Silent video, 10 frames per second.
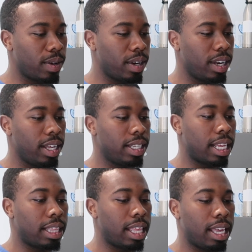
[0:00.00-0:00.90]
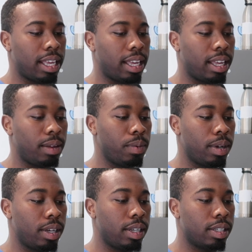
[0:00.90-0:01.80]
on it is I think it
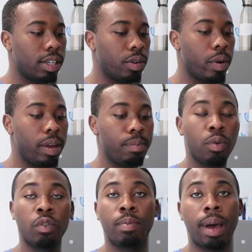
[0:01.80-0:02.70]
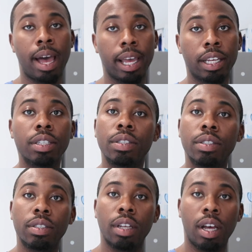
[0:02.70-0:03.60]
was a great move by
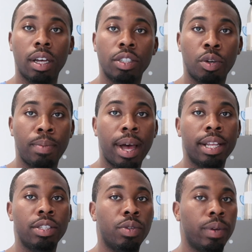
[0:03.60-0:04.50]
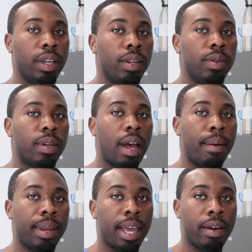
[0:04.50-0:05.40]
Joe Biden to include
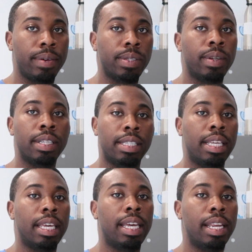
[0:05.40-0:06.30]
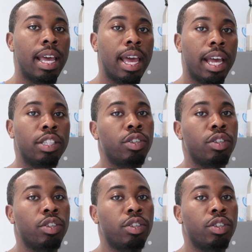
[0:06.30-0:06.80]
Kamala Harris on his ticket in